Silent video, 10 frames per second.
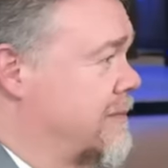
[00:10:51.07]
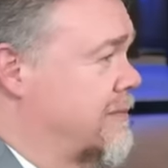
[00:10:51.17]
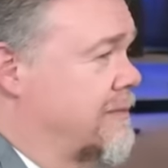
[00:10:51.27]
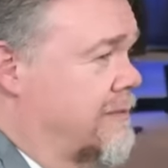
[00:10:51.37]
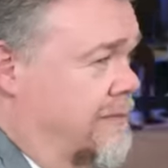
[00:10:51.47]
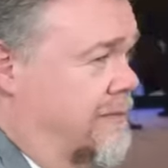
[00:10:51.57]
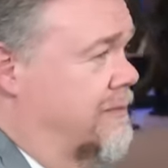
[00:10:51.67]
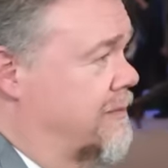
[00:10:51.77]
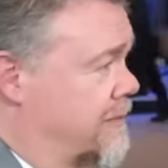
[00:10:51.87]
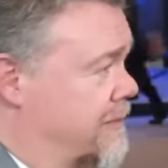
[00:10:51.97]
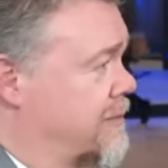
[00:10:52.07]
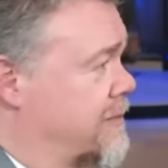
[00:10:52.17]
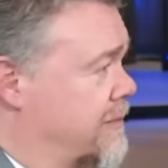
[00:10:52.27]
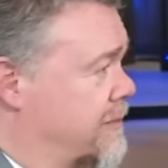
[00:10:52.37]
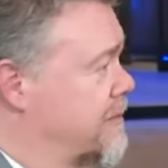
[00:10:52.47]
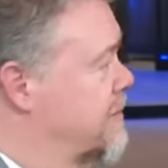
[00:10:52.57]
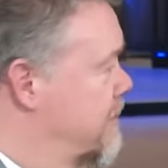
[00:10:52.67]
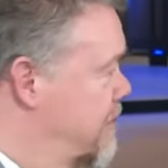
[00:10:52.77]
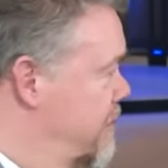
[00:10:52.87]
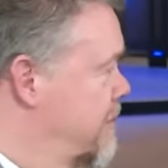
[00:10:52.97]

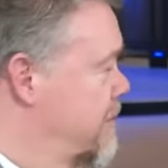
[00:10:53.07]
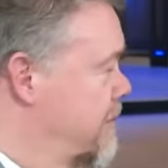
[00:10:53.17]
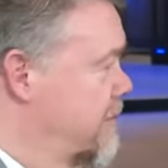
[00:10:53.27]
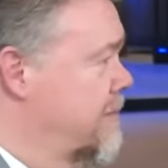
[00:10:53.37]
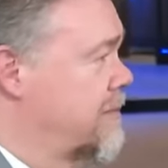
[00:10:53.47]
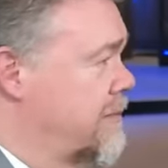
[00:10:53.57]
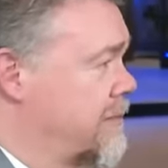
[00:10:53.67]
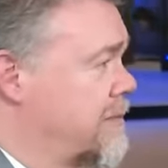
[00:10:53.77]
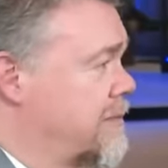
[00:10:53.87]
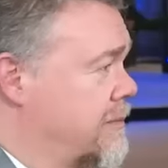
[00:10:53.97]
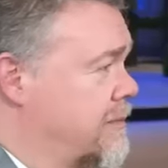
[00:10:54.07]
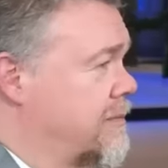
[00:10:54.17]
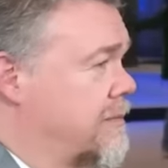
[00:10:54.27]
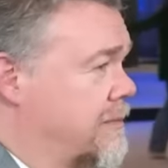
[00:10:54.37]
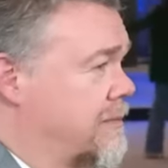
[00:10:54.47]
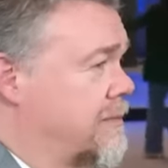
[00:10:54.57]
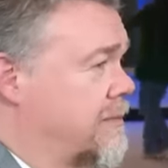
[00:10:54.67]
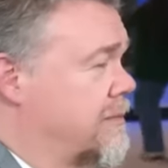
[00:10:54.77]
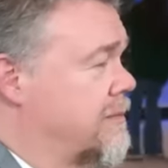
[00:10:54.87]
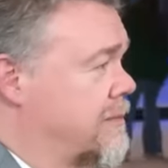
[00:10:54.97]

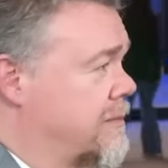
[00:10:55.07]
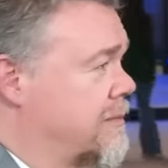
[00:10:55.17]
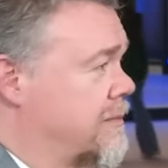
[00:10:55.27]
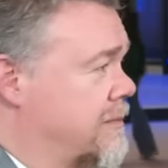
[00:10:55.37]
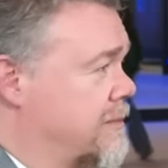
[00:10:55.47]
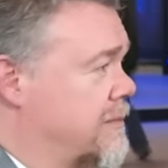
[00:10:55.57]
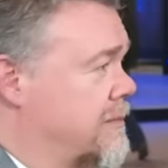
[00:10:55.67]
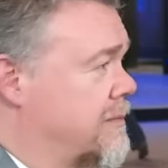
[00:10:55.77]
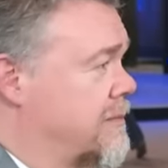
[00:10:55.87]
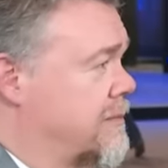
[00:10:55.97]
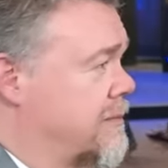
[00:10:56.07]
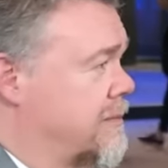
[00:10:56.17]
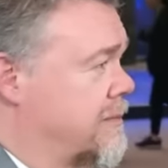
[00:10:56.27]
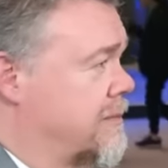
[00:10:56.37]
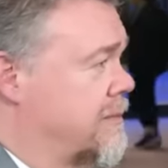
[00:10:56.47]
No words are spoken by the person on screen.